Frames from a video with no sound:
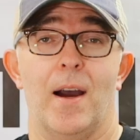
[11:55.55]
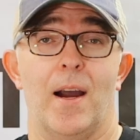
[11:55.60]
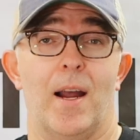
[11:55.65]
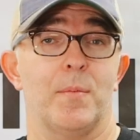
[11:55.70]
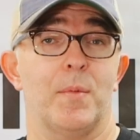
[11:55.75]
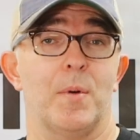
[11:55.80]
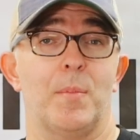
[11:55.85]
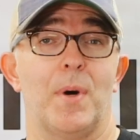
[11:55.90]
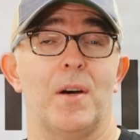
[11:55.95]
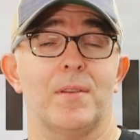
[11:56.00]

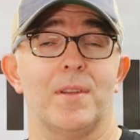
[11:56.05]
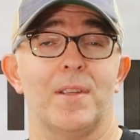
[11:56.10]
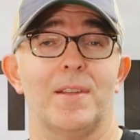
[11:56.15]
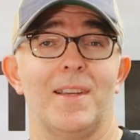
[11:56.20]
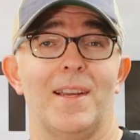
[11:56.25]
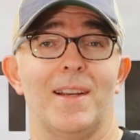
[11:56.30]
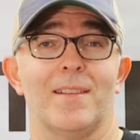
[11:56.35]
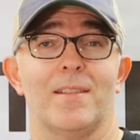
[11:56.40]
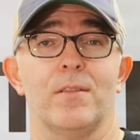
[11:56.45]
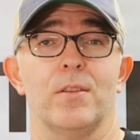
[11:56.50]
I'm about
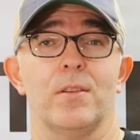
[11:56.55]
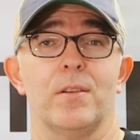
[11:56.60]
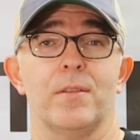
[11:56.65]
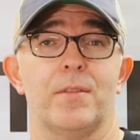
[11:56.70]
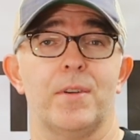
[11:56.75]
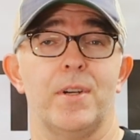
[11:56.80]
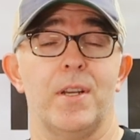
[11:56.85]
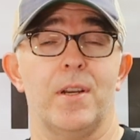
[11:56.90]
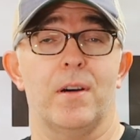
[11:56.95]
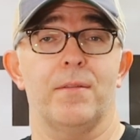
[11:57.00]
to take
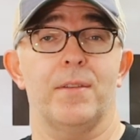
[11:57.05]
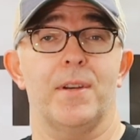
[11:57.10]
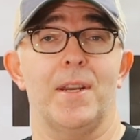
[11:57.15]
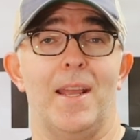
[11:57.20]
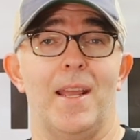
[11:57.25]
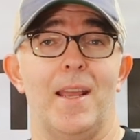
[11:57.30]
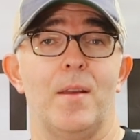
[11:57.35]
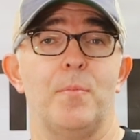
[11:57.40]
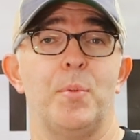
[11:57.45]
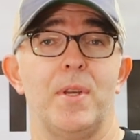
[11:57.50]
delivery of
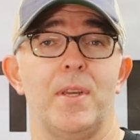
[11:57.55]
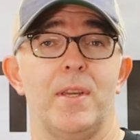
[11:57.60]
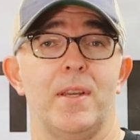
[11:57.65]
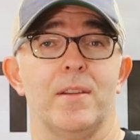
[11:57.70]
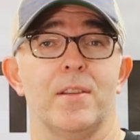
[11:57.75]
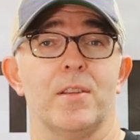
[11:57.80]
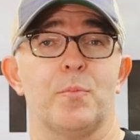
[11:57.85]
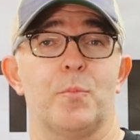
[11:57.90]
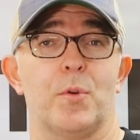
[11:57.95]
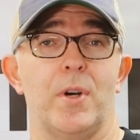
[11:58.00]
an AP
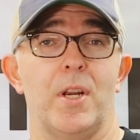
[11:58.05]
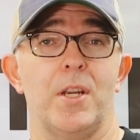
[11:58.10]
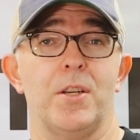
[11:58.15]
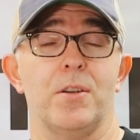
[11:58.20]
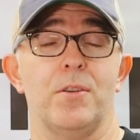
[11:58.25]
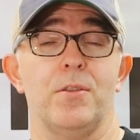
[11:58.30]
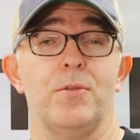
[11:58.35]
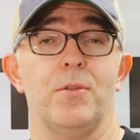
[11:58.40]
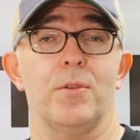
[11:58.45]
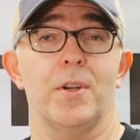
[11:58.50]

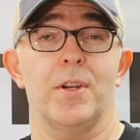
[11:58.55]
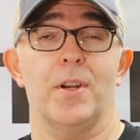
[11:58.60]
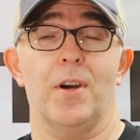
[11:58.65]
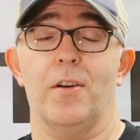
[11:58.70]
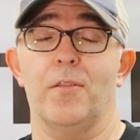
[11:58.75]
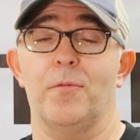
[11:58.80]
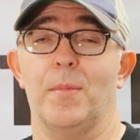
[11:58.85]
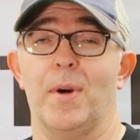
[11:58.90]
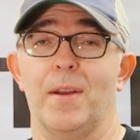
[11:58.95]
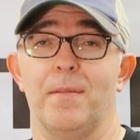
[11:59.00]
Inspiration
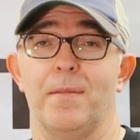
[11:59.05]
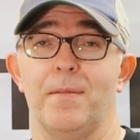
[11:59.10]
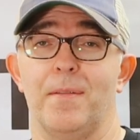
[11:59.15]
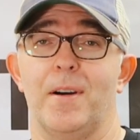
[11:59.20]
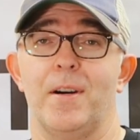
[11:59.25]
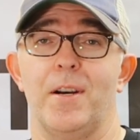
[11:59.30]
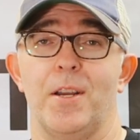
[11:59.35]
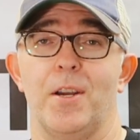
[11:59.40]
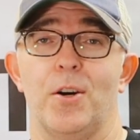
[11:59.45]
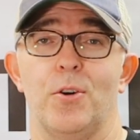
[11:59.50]
unit of my
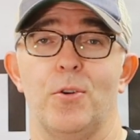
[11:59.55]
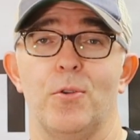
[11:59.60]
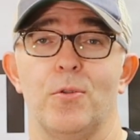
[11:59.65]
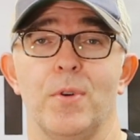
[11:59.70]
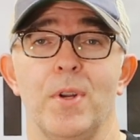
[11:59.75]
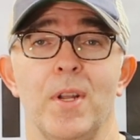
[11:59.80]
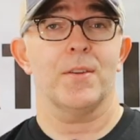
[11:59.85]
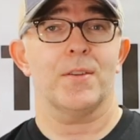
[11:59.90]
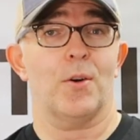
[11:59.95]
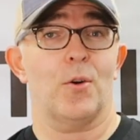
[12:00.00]
very
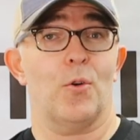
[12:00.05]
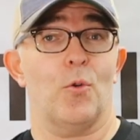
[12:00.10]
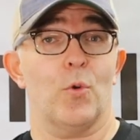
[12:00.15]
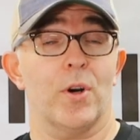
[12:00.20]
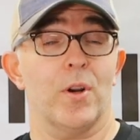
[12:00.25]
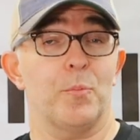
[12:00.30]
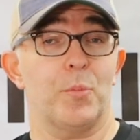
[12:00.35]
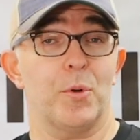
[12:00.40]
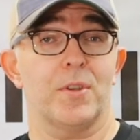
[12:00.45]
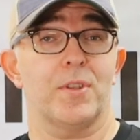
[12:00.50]
own. So
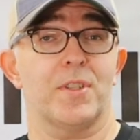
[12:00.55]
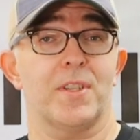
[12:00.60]
we're gonna put